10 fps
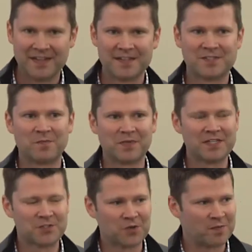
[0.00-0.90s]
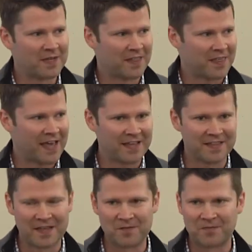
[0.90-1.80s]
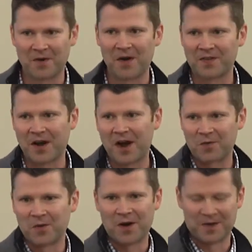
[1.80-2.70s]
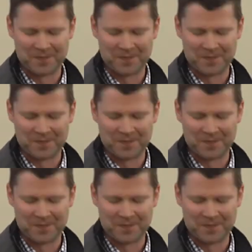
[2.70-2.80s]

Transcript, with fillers: So please join me in thanking them for all their hard work.